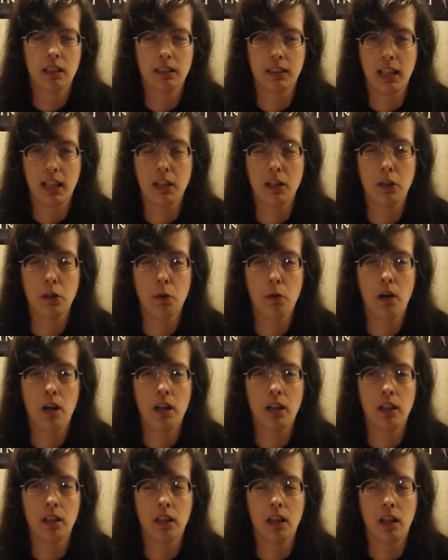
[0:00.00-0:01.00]
hmm, I could go
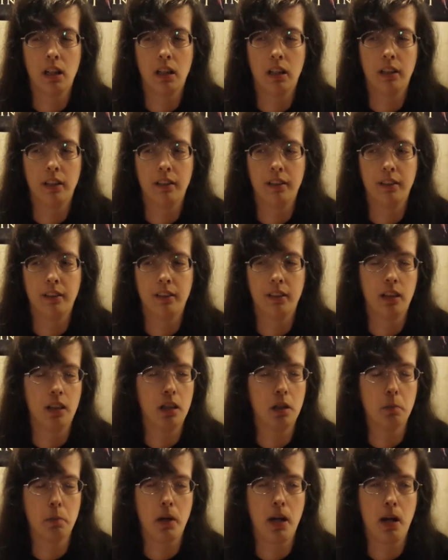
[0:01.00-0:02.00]
on and on and
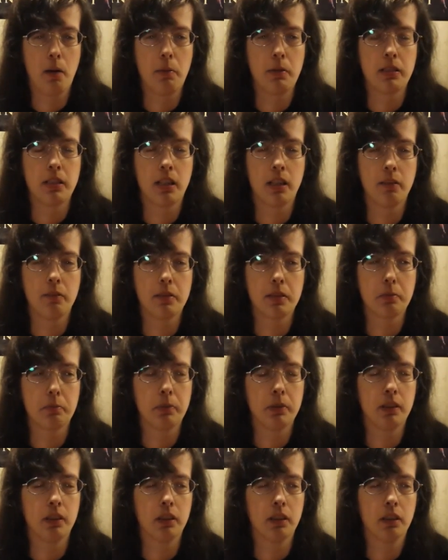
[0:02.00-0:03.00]
on about how much I love this
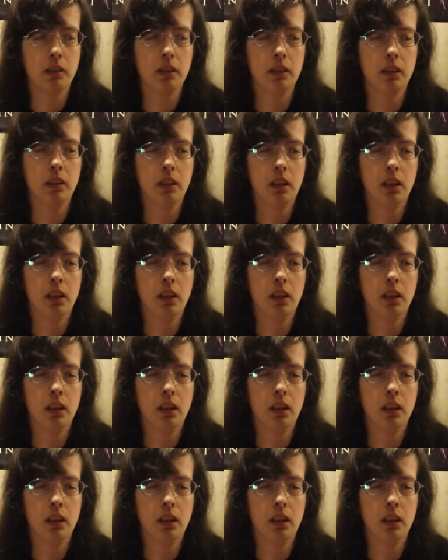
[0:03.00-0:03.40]
book.